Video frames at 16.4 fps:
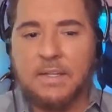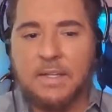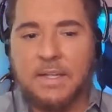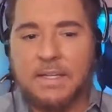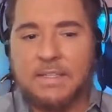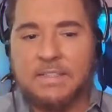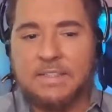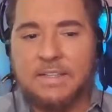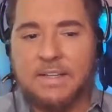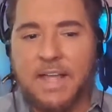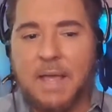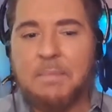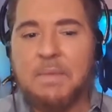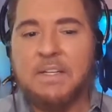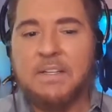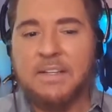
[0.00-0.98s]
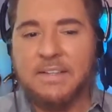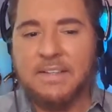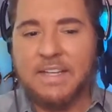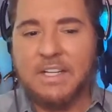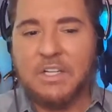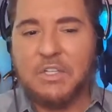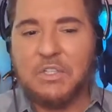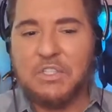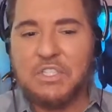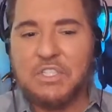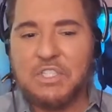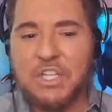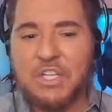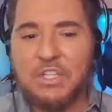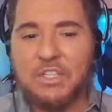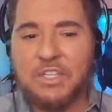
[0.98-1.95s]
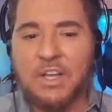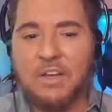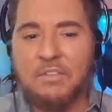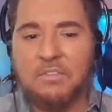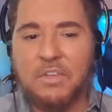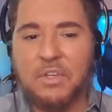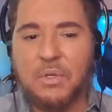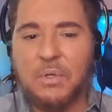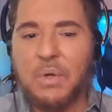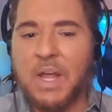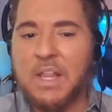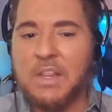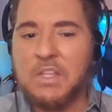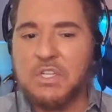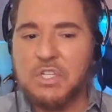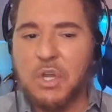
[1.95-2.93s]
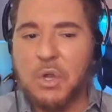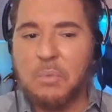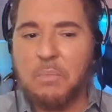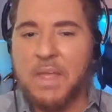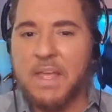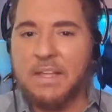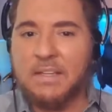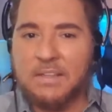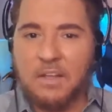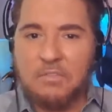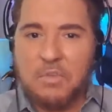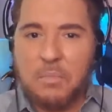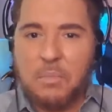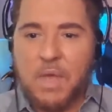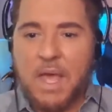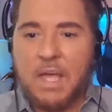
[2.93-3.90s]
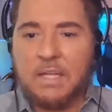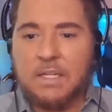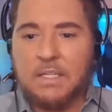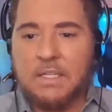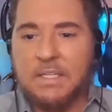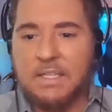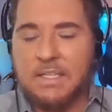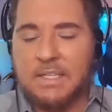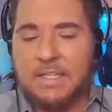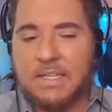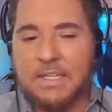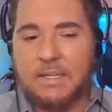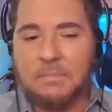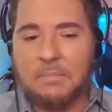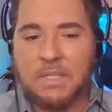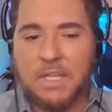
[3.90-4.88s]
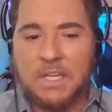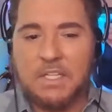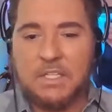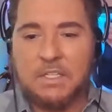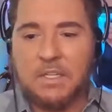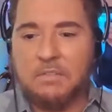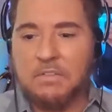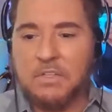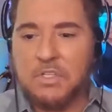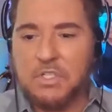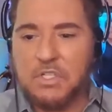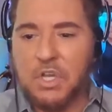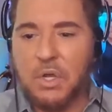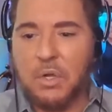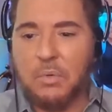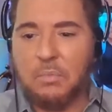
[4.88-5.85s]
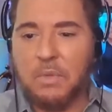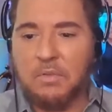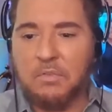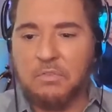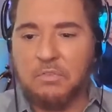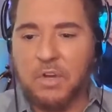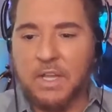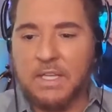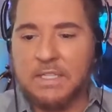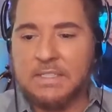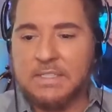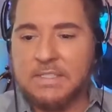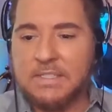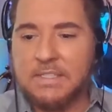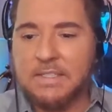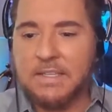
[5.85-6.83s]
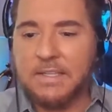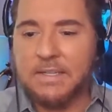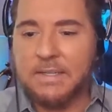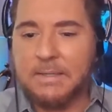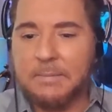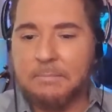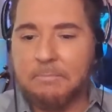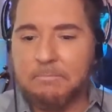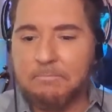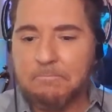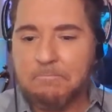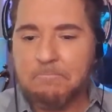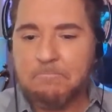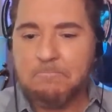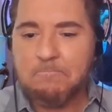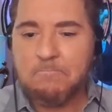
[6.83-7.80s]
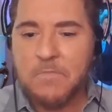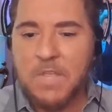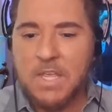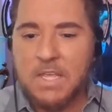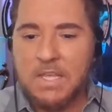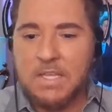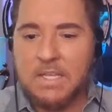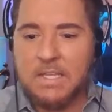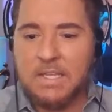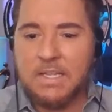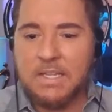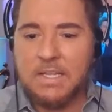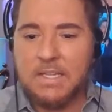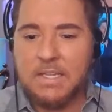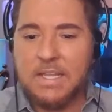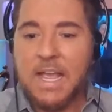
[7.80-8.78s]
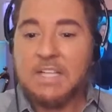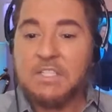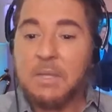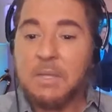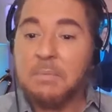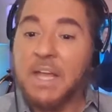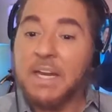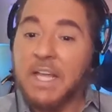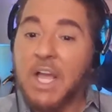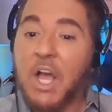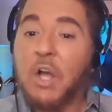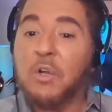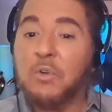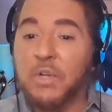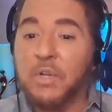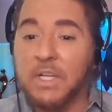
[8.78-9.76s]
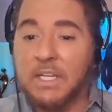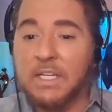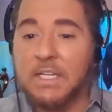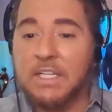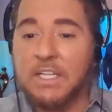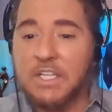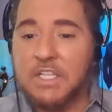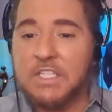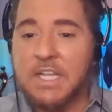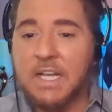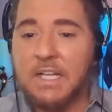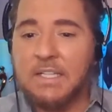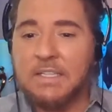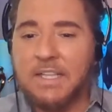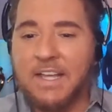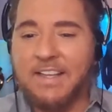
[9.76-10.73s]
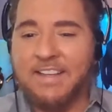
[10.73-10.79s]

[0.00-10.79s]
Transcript: and uh, emmett again good to see you love you and the show man love you back and i'm glad you love the show my friend um, yes i'm getting hungry can you tell